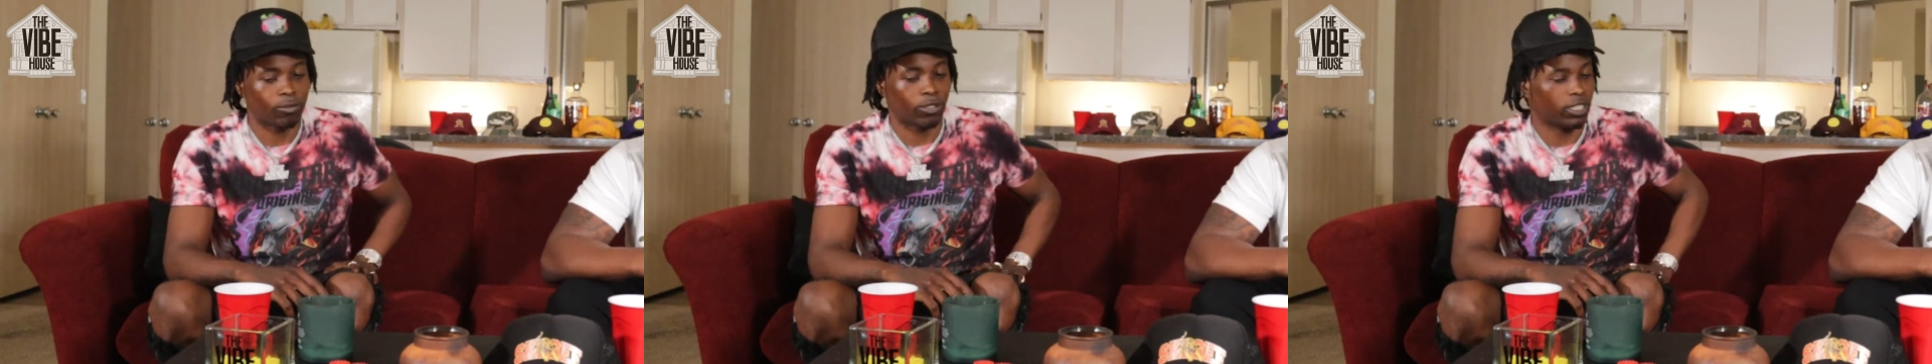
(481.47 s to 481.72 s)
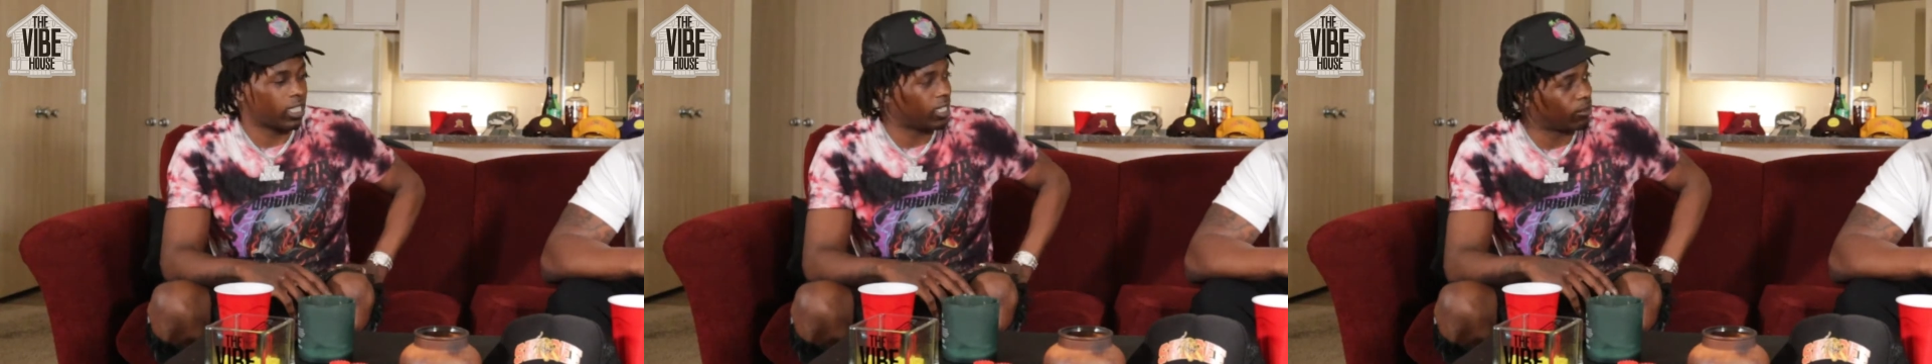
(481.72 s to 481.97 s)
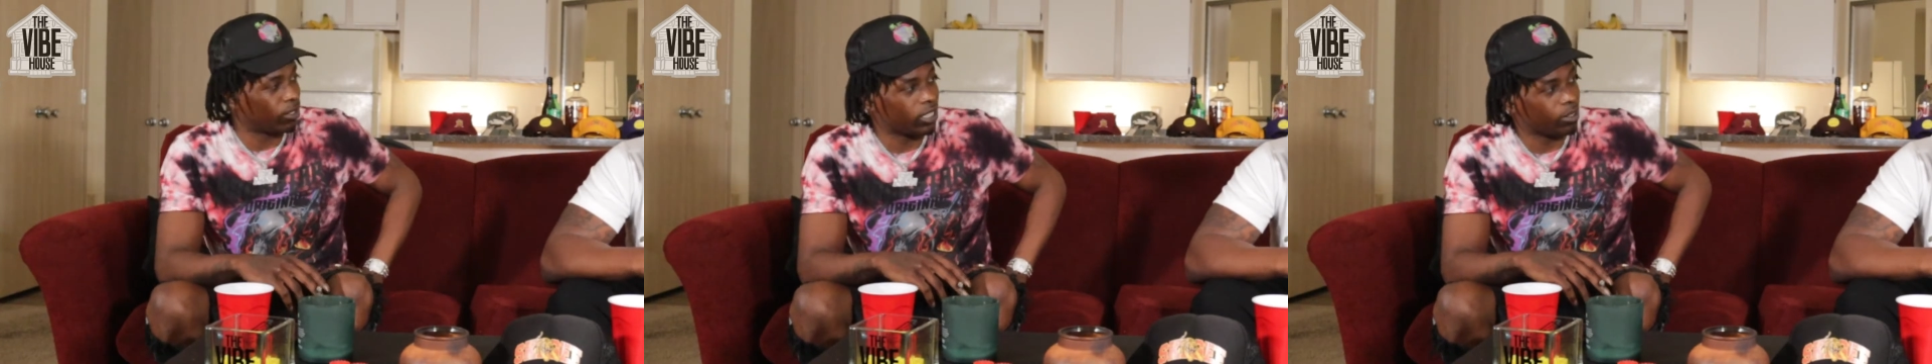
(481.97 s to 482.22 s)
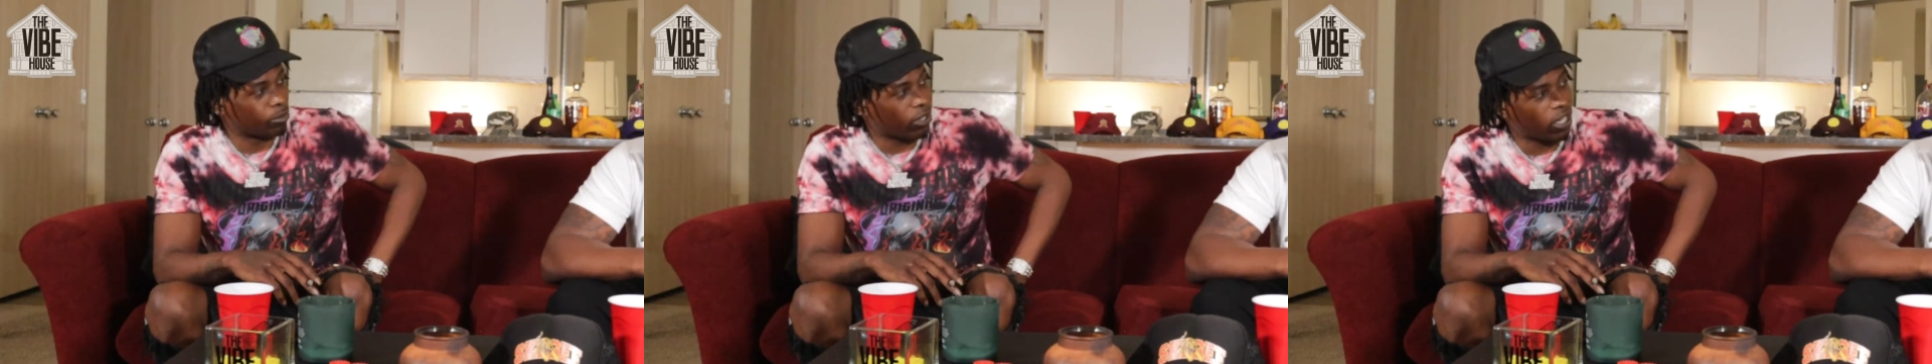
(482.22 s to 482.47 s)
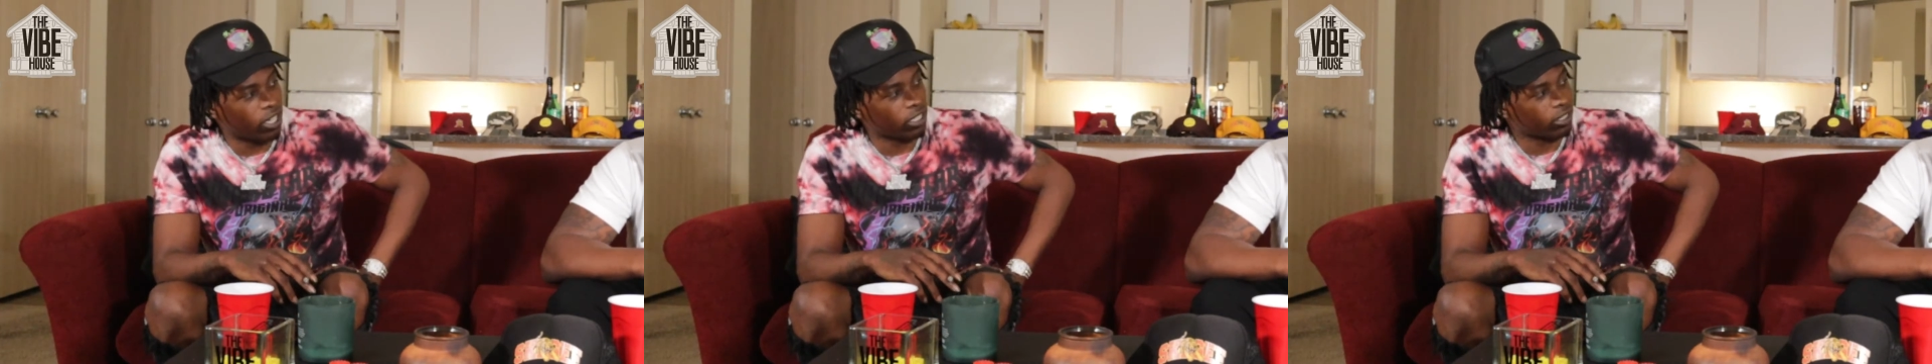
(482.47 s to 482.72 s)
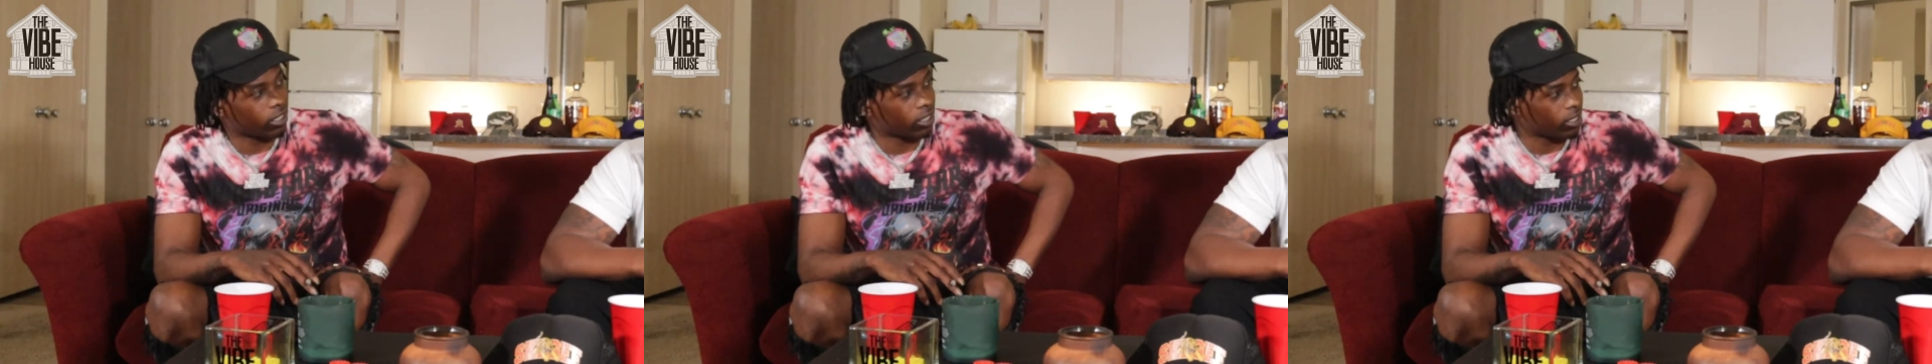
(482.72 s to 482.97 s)
bro, they give us a
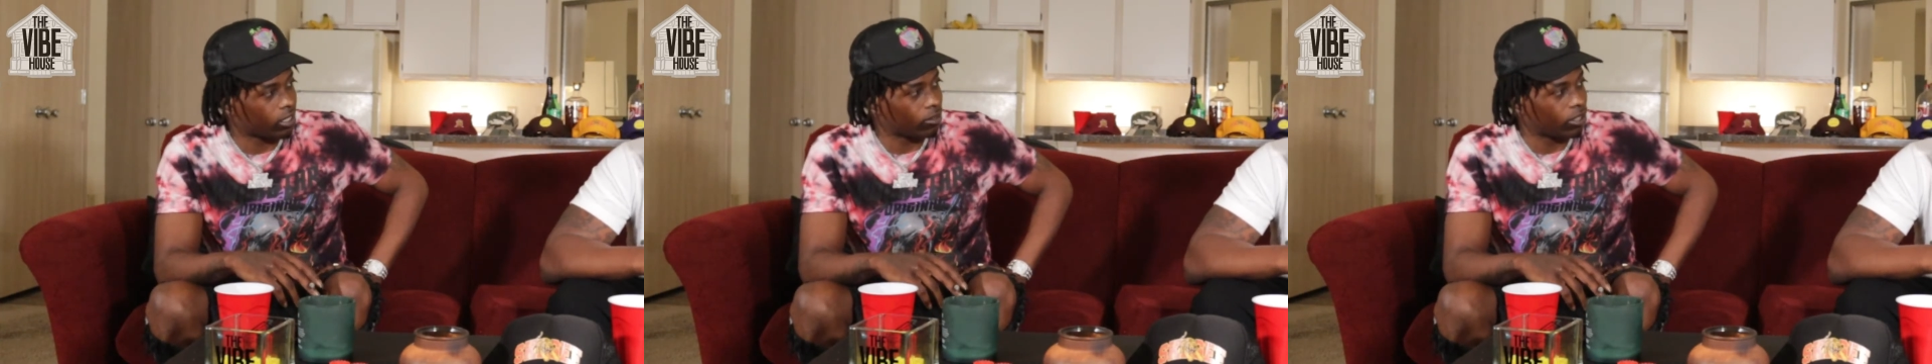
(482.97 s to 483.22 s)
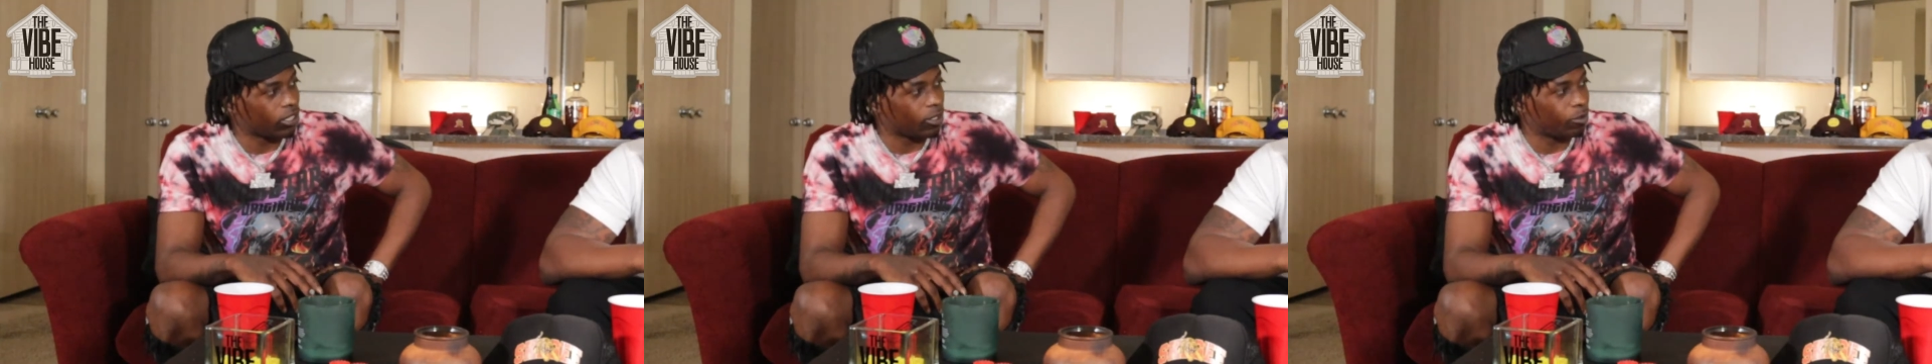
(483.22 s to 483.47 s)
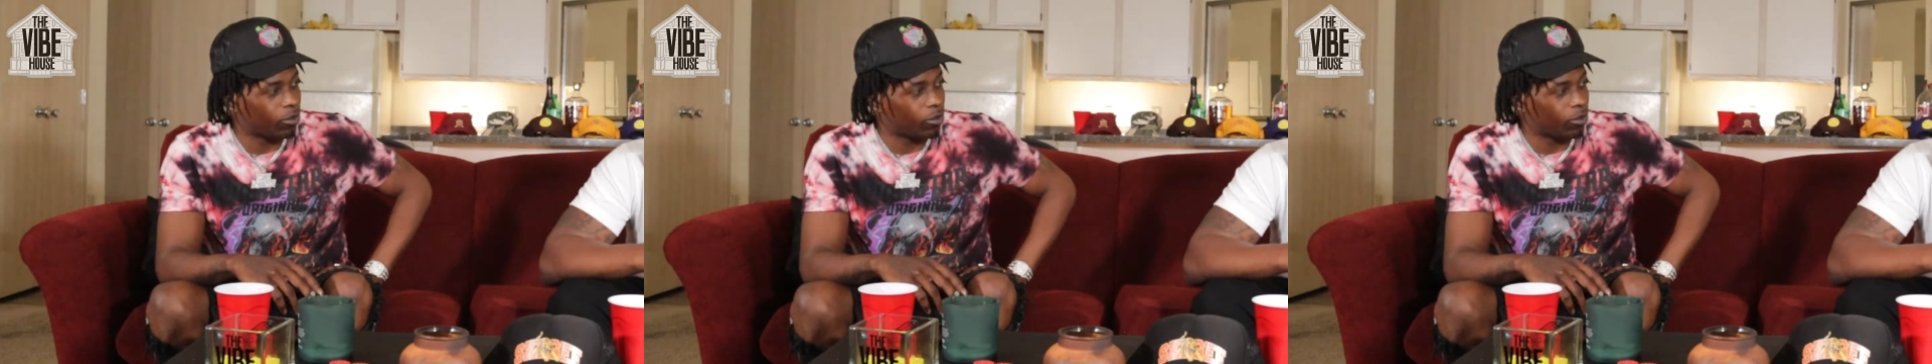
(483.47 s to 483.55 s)
bar. Give us some